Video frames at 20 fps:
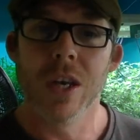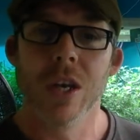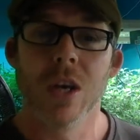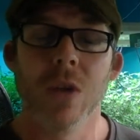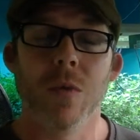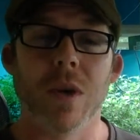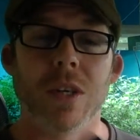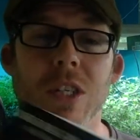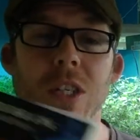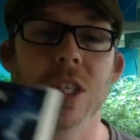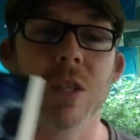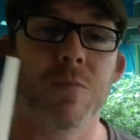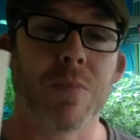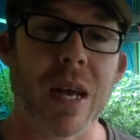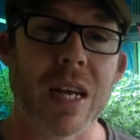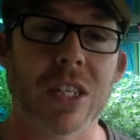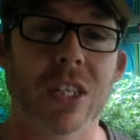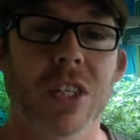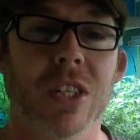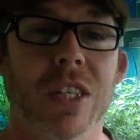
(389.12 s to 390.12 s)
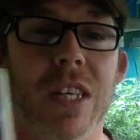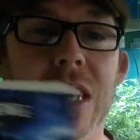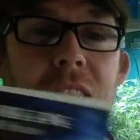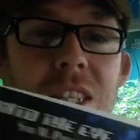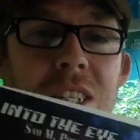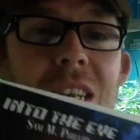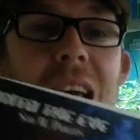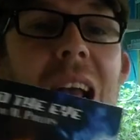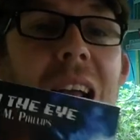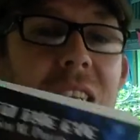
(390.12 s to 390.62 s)
which especially
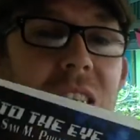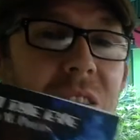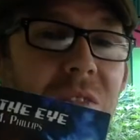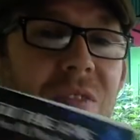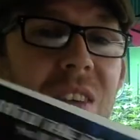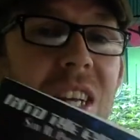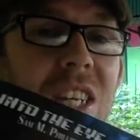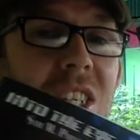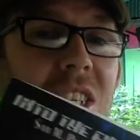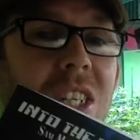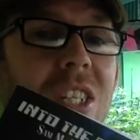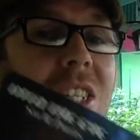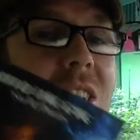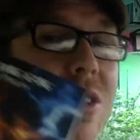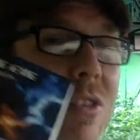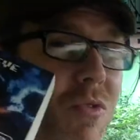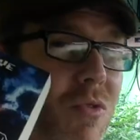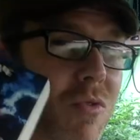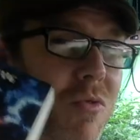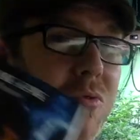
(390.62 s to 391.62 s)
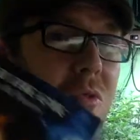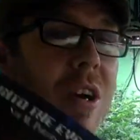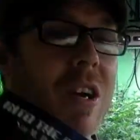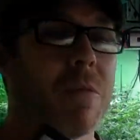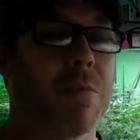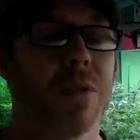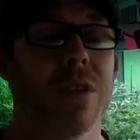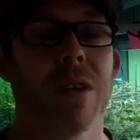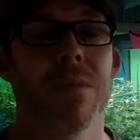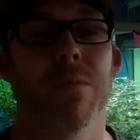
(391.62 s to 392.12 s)
in science fiction is
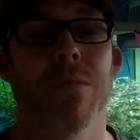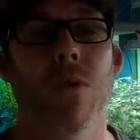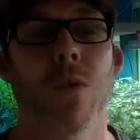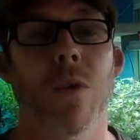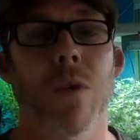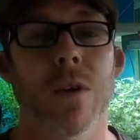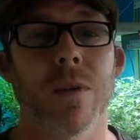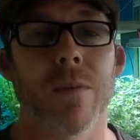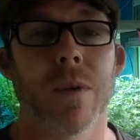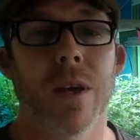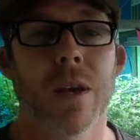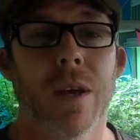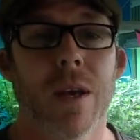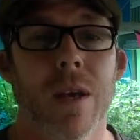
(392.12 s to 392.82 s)
incredibly important